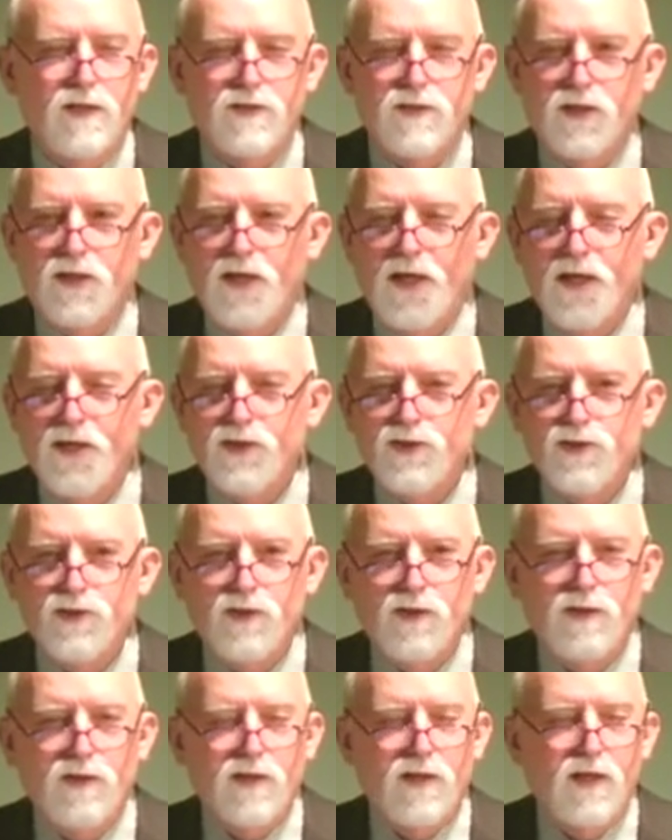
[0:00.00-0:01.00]

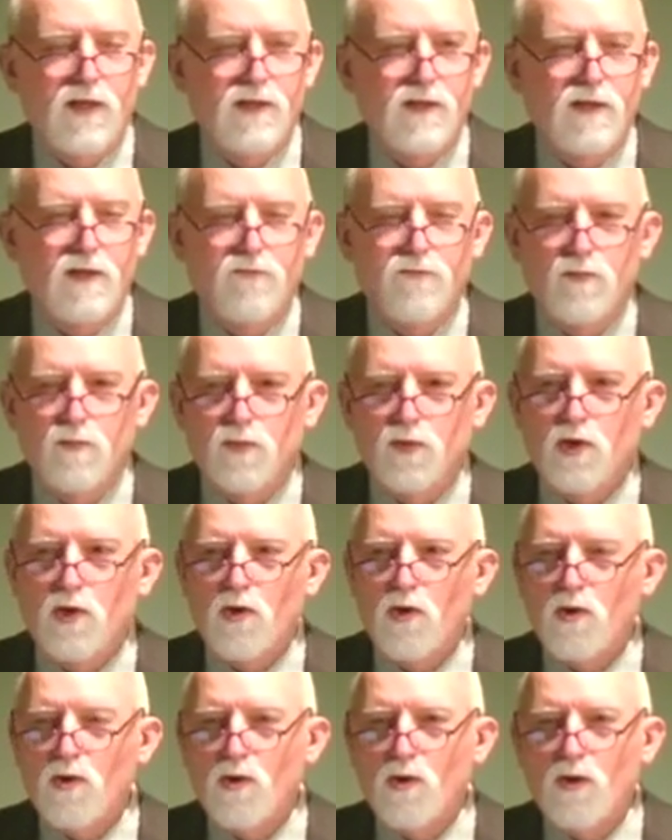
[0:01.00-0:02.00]
education, they give them
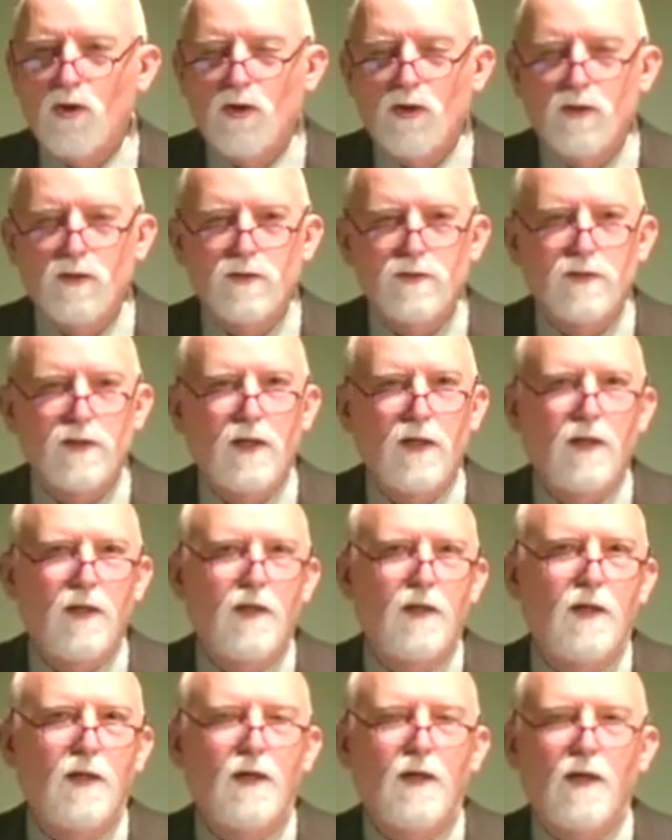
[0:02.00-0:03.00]
cars,
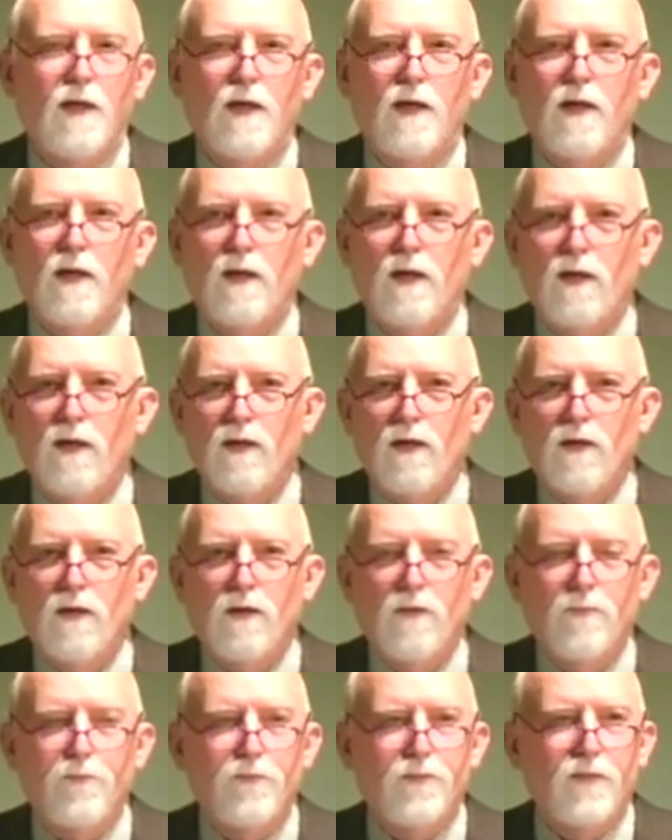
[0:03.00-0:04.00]

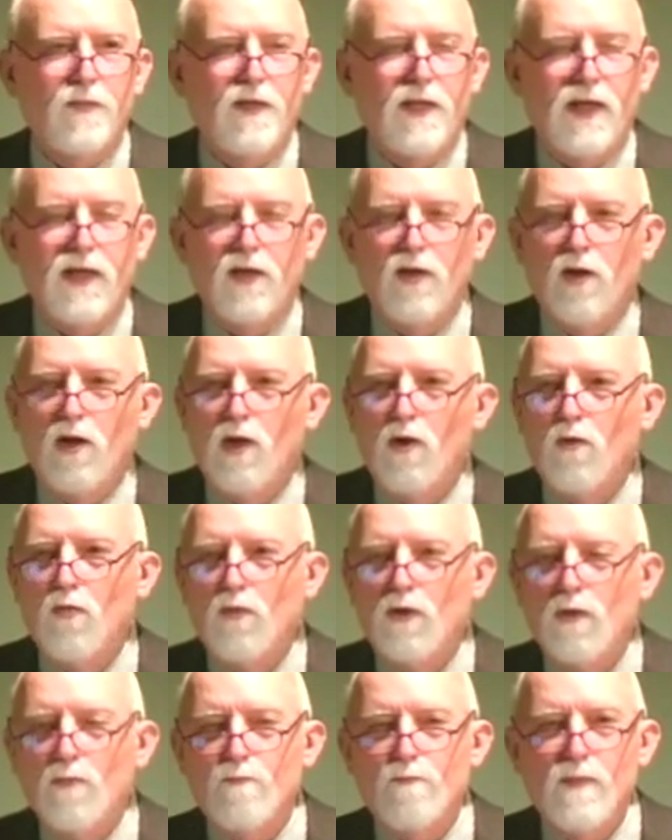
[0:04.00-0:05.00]
they
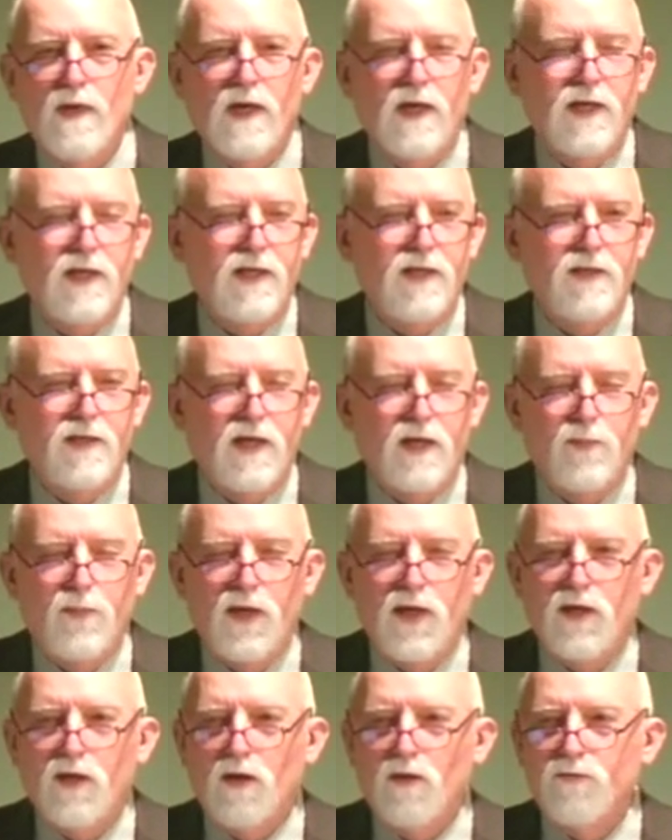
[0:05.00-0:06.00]
loan them money, they
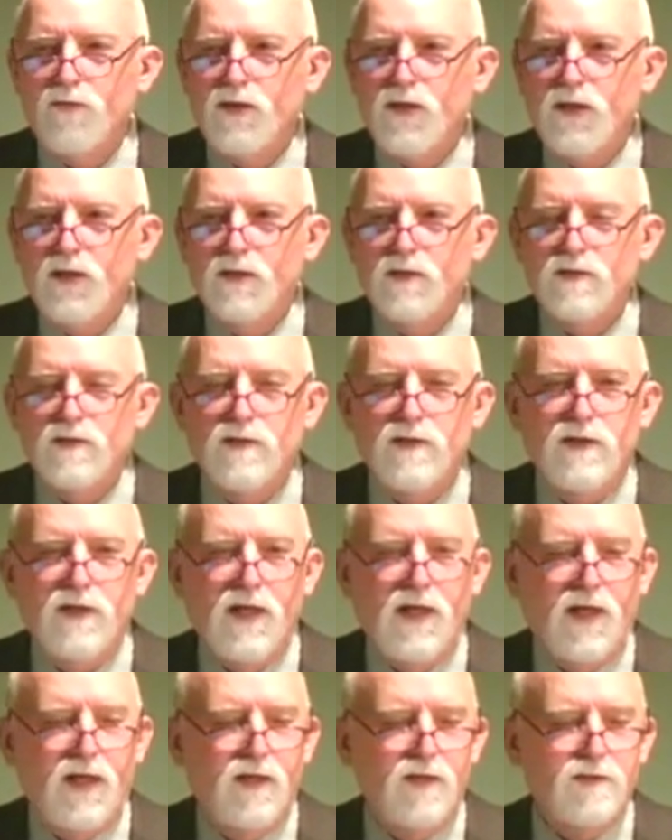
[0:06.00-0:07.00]
pay off kids'
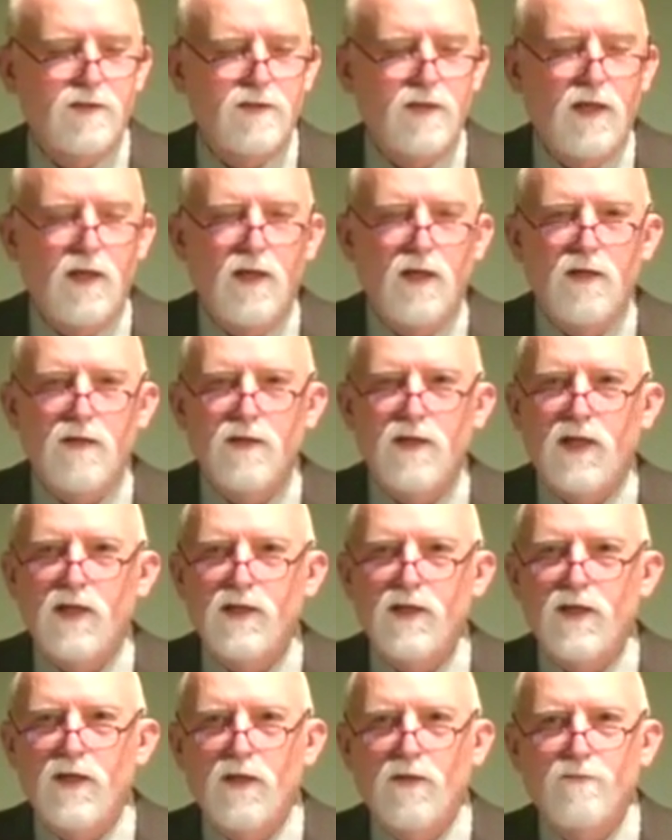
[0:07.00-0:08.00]
debts, they
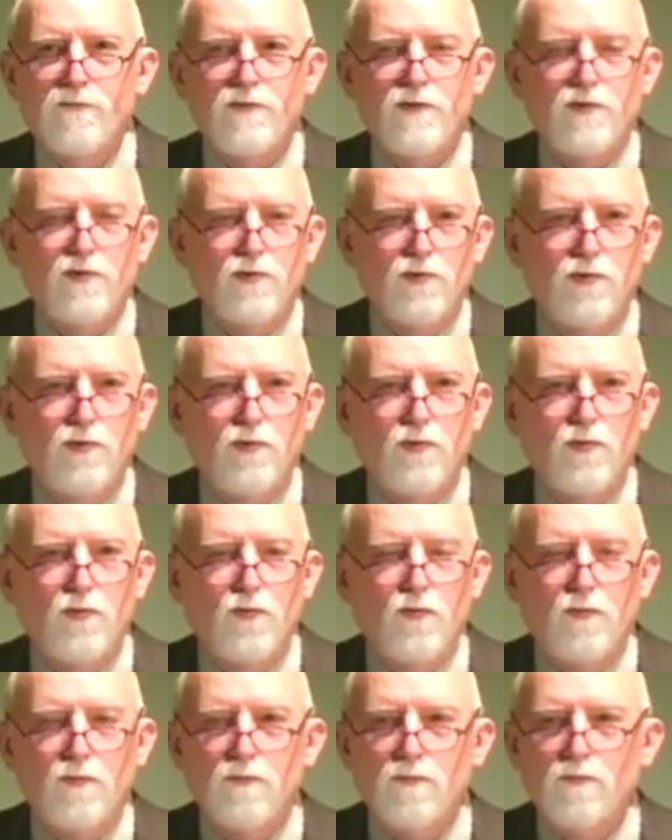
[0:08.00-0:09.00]
give to